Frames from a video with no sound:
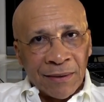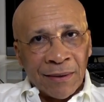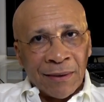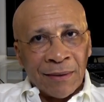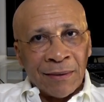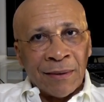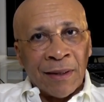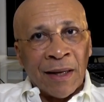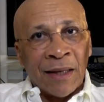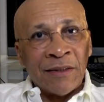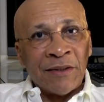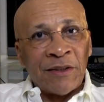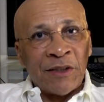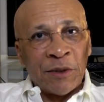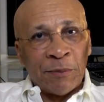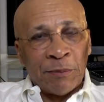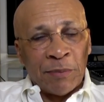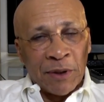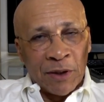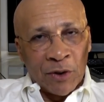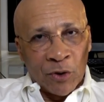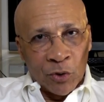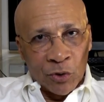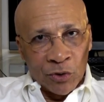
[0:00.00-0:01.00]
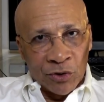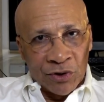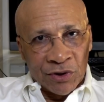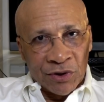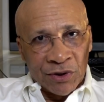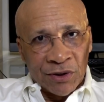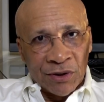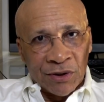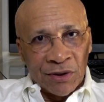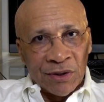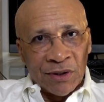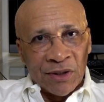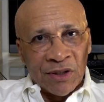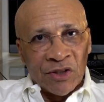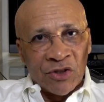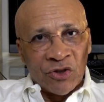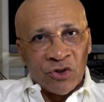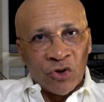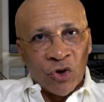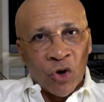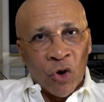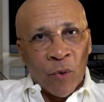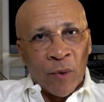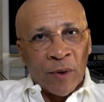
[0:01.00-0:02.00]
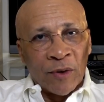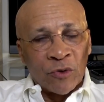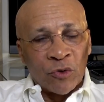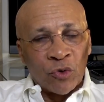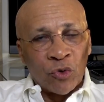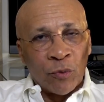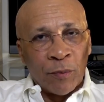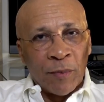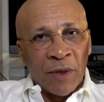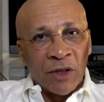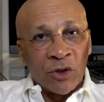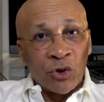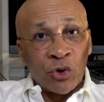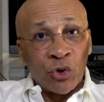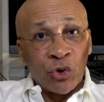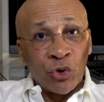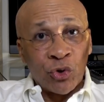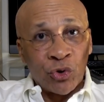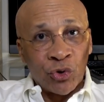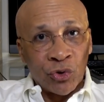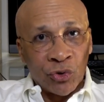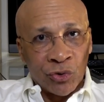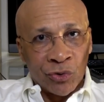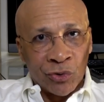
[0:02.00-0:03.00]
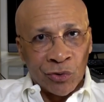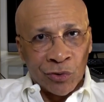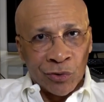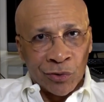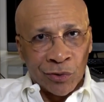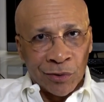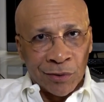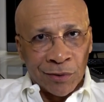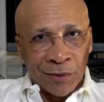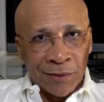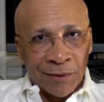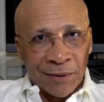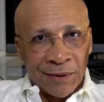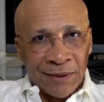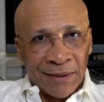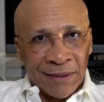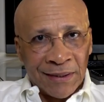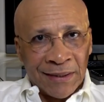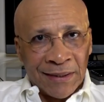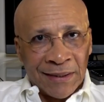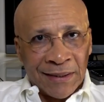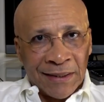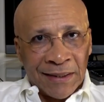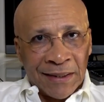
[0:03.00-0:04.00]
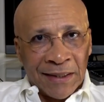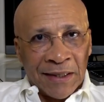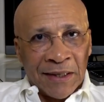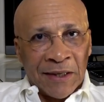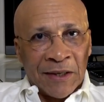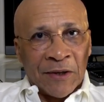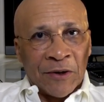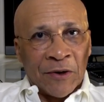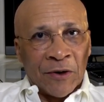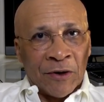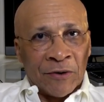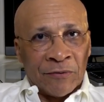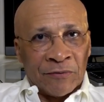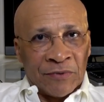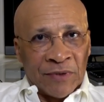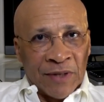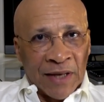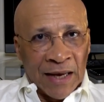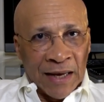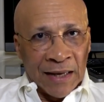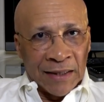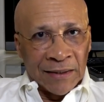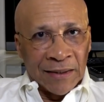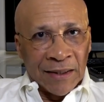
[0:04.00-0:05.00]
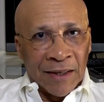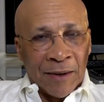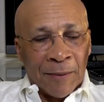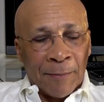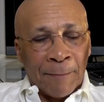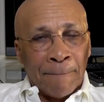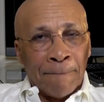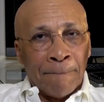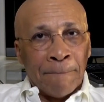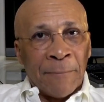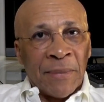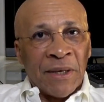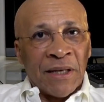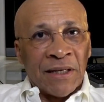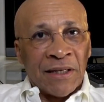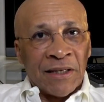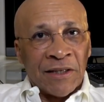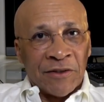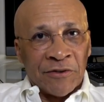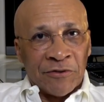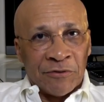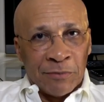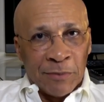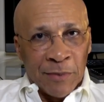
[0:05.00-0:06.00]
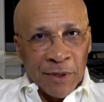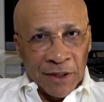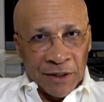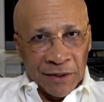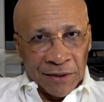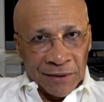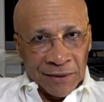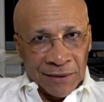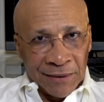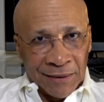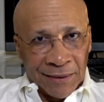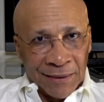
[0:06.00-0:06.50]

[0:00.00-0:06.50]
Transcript: Nancy Pelosi is going to make sure of that. Believe me.